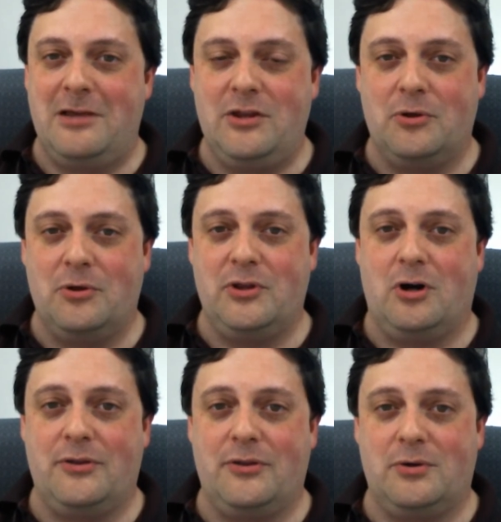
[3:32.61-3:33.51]
the
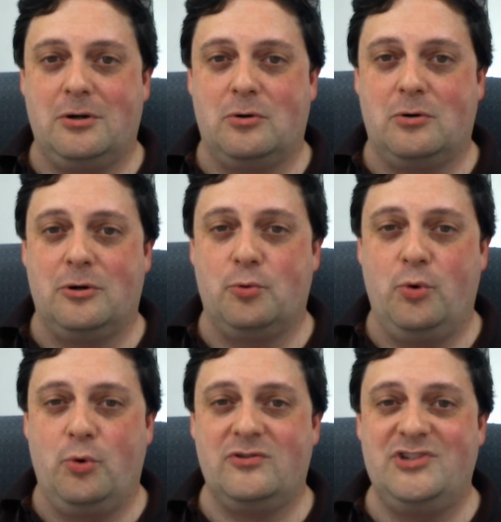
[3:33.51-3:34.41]
author or
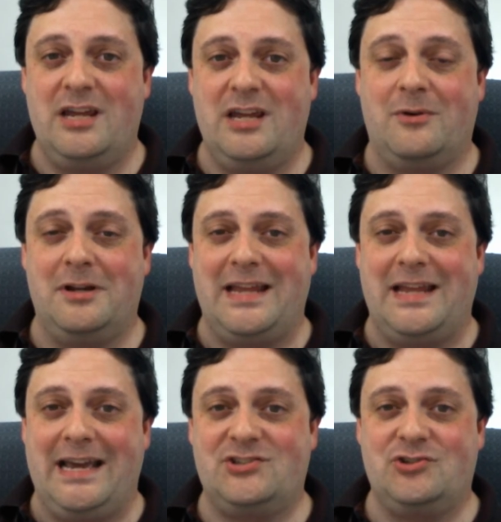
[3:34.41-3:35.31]
whoever's name on it
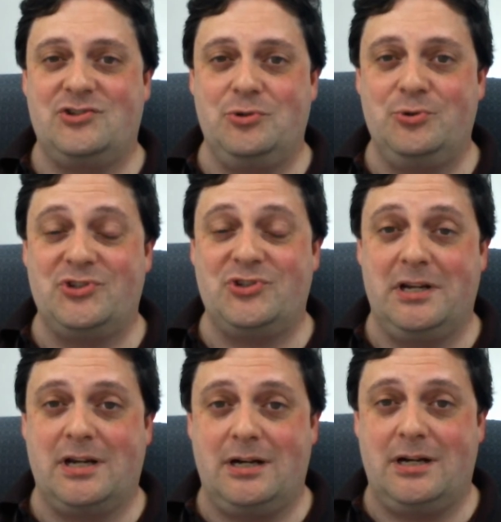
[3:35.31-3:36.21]
has to sign
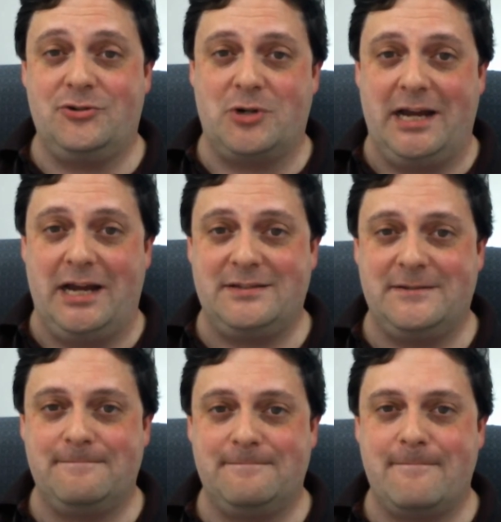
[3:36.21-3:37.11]
a
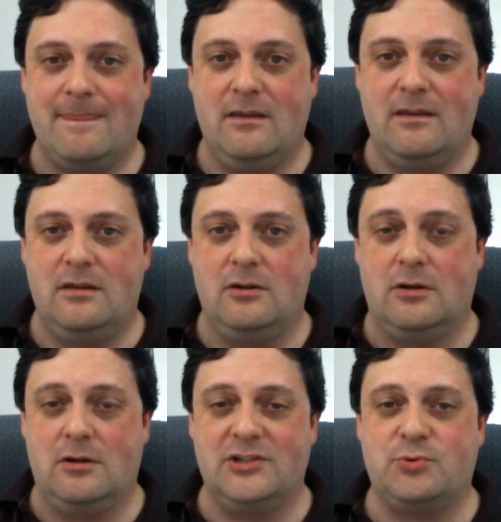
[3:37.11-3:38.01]
contract.
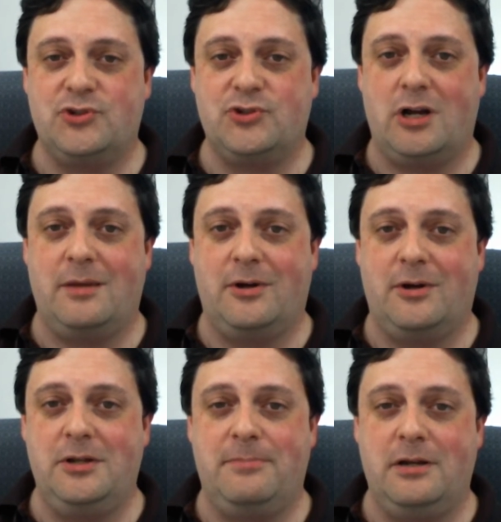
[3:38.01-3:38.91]
Unless we're talking
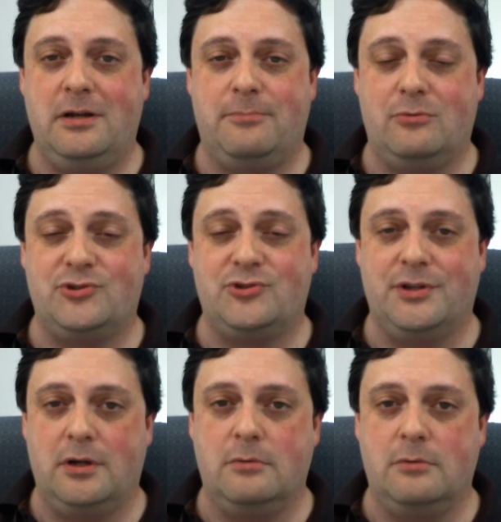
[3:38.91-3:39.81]
about independent
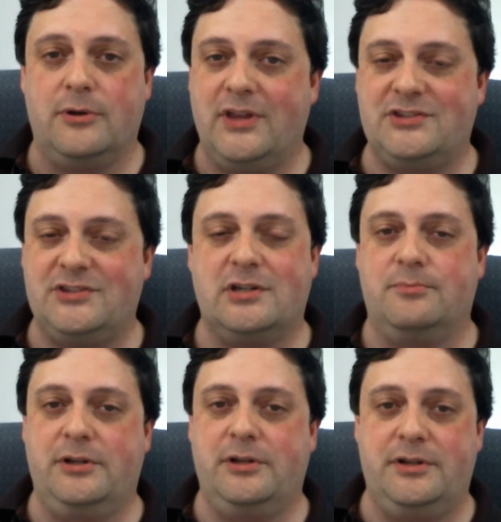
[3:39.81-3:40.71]
publishing here, but that's a
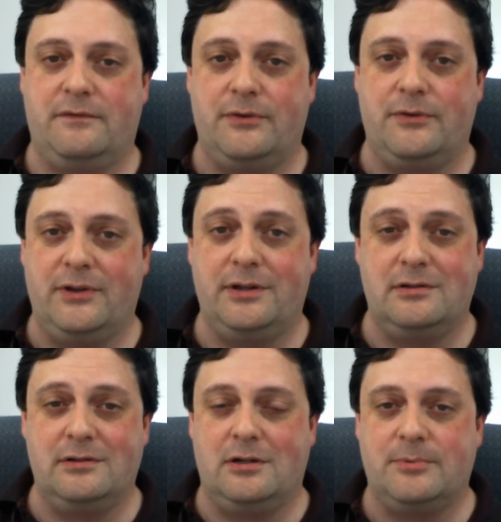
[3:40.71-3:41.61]
completely different
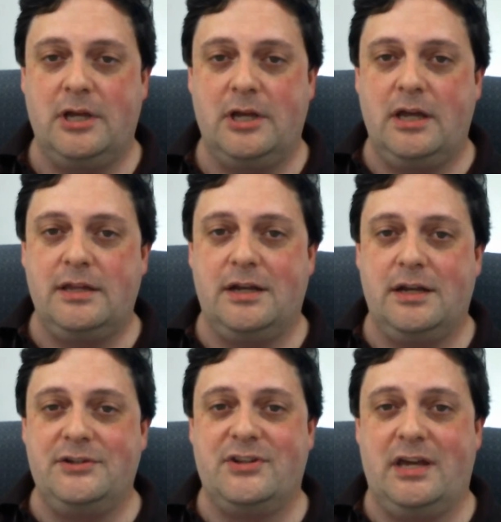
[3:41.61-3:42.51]
thing. I'll get
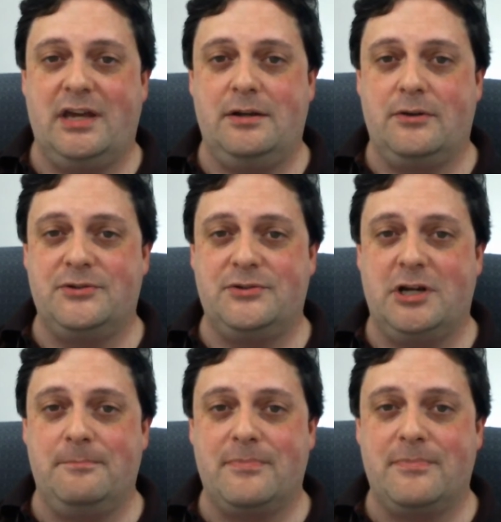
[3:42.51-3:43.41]
into that another
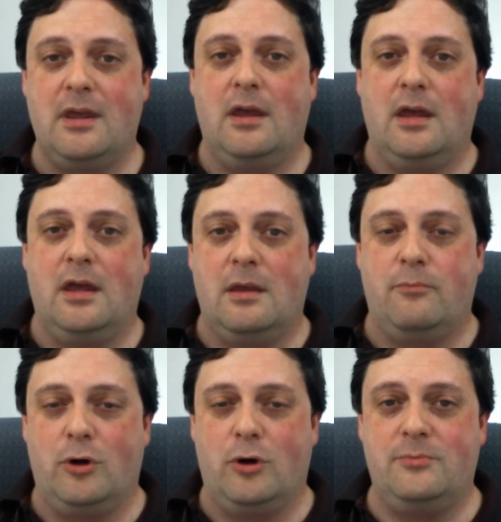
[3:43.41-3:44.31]
time.
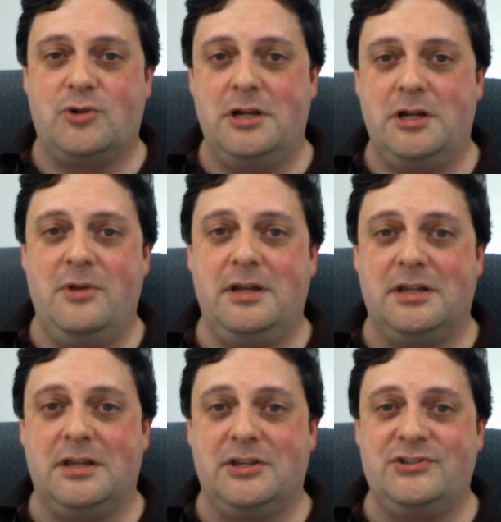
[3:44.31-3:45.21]
The point I'm trying to
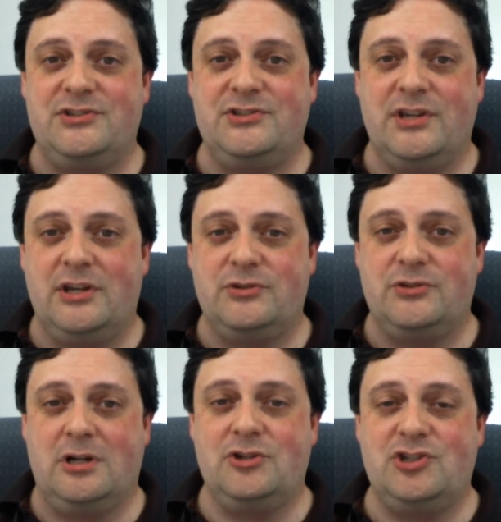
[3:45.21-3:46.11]
make is,
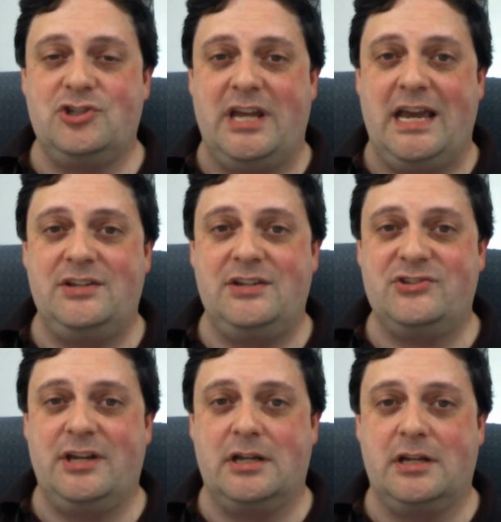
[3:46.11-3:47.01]
Zoella, she had to
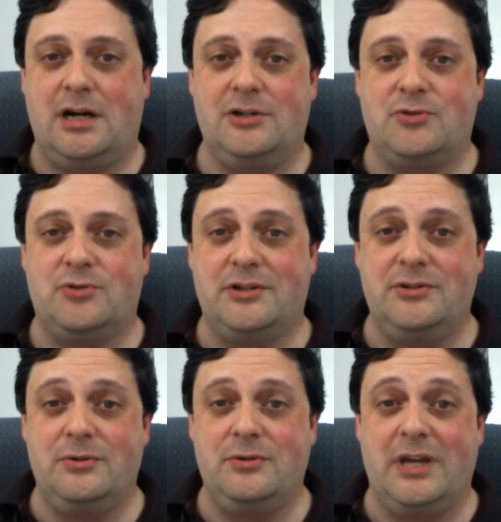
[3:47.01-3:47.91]
sign a contract
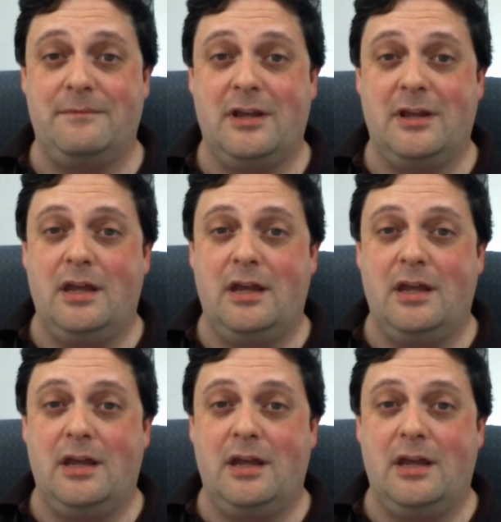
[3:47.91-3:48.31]
to do that.